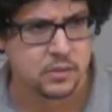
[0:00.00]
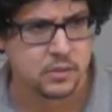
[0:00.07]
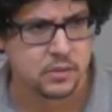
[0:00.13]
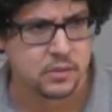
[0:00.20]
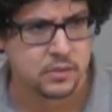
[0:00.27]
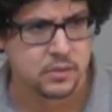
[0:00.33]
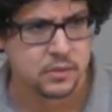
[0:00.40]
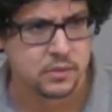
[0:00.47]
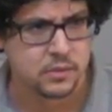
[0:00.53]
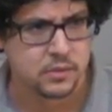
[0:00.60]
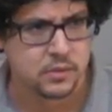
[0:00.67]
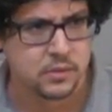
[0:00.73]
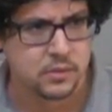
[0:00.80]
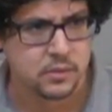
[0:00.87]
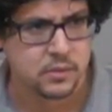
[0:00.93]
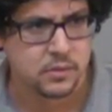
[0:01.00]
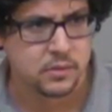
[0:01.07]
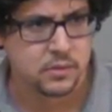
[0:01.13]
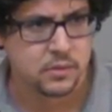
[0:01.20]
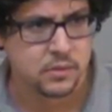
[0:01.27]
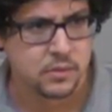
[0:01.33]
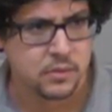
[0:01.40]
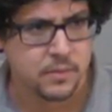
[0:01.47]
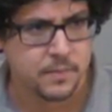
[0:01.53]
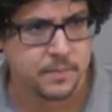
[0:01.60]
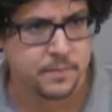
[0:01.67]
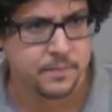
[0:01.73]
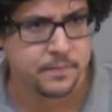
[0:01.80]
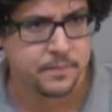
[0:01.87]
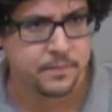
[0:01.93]

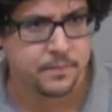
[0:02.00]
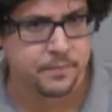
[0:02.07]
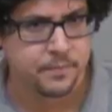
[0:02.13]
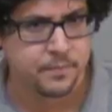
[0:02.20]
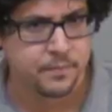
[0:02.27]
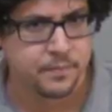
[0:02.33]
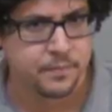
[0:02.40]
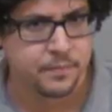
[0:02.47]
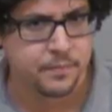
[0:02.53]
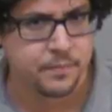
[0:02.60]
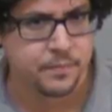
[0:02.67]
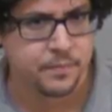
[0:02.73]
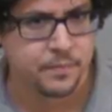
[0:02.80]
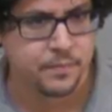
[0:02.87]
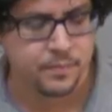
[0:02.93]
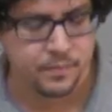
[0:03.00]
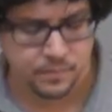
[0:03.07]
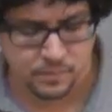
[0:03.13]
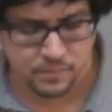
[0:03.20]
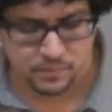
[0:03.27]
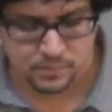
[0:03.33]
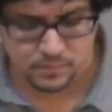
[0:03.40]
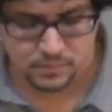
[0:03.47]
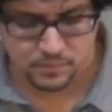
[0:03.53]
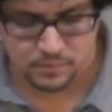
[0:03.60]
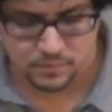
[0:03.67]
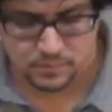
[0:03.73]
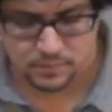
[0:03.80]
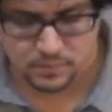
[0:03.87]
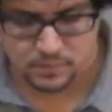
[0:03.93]

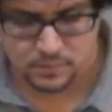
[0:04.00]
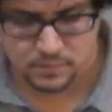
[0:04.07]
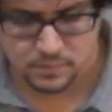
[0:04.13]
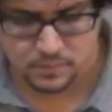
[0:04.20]
(no one is talking)